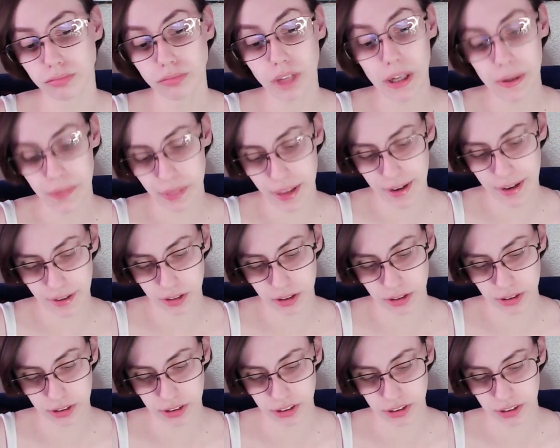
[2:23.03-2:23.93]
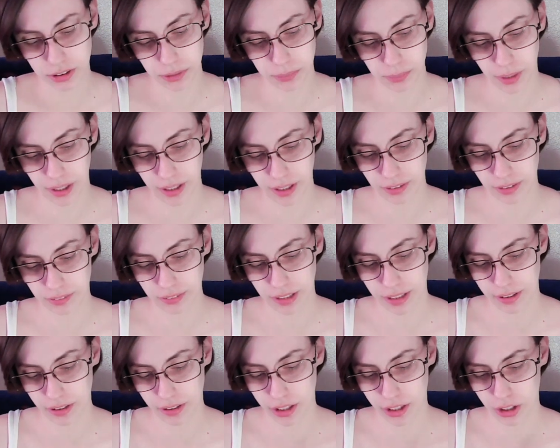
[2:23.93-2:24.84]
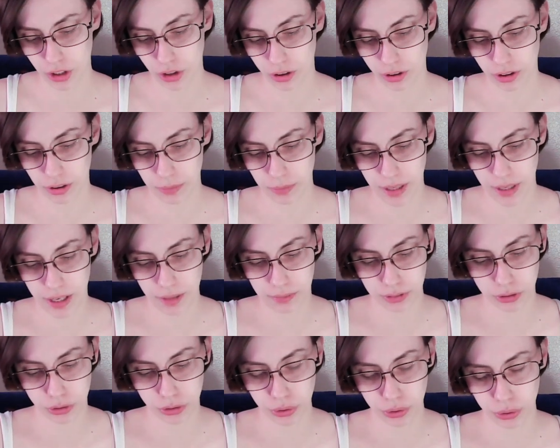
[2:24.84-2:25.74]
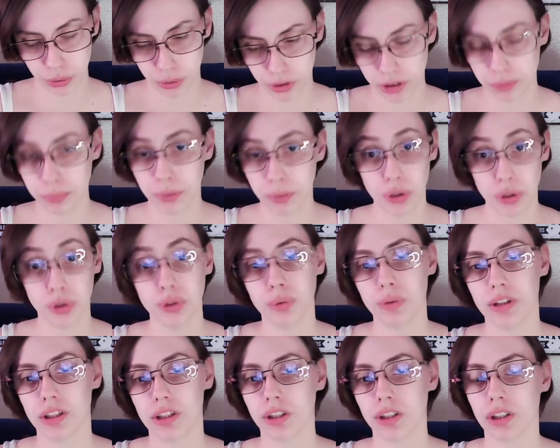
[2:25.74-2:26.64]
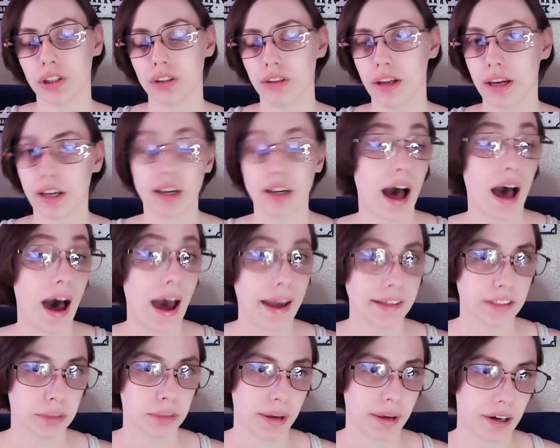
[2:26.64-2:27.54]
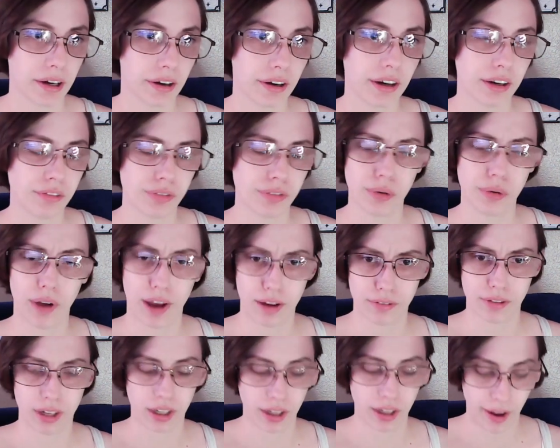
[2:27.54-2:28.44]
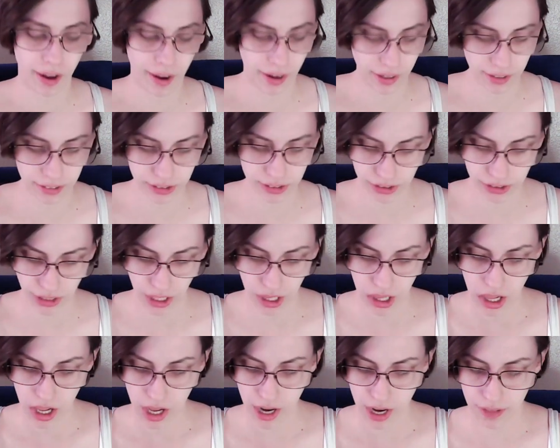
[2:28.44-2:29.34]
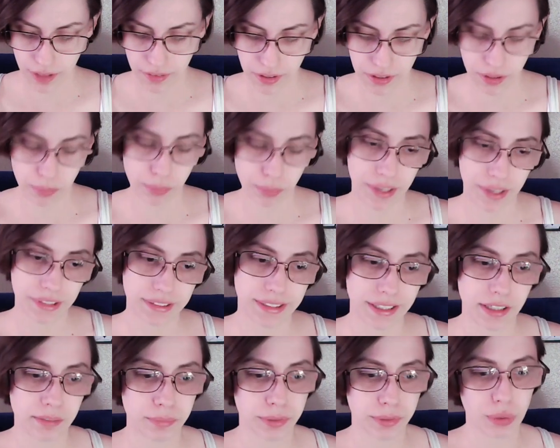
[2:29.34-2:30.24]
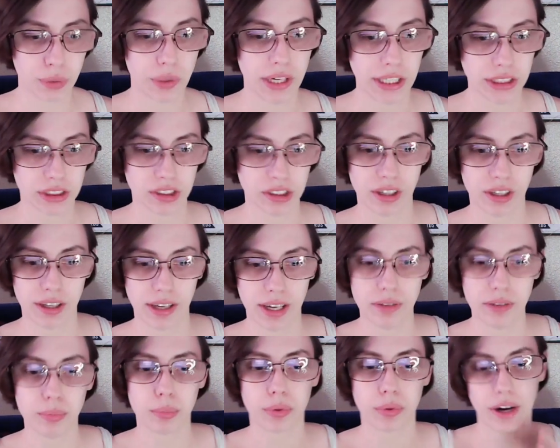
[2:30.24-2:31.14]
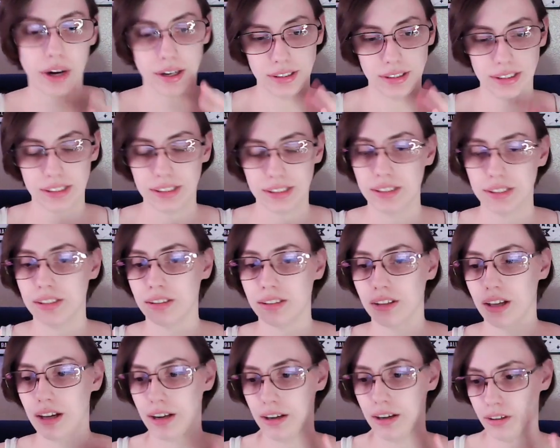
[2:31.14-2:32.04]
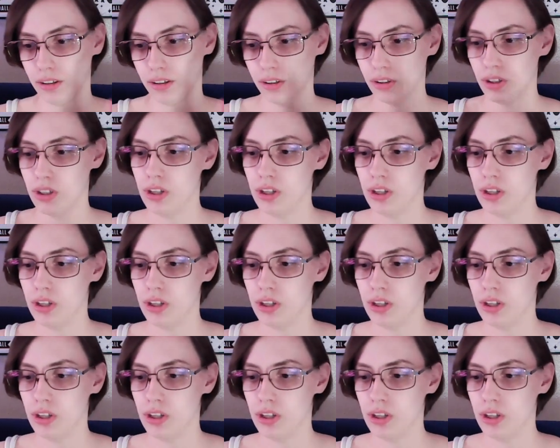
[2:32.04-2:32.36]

that could mean that like you're going to be able to commune with your like guides better if you have any guides. And then embrace the in between. So, like, embrace the like